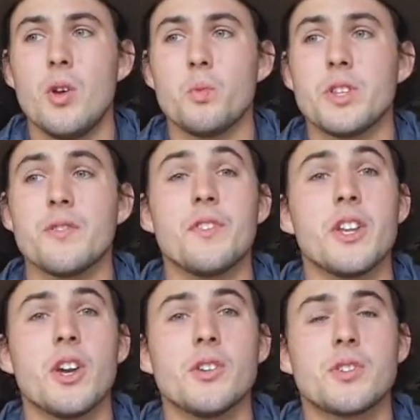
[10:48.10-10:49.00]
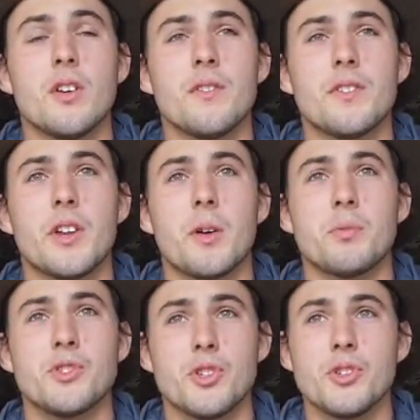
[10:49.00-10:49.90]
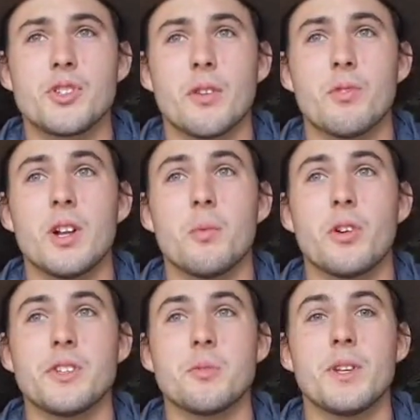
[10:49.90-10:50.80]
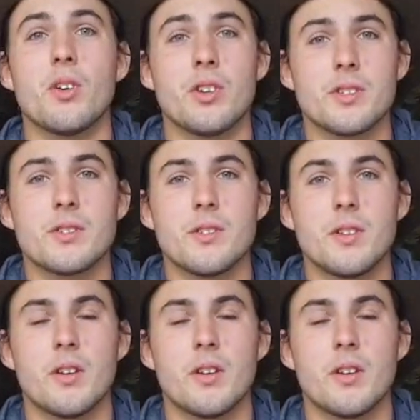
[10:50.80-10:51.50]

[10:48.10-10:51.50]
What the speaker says: with the videos that I produced, I really wanted to be honest.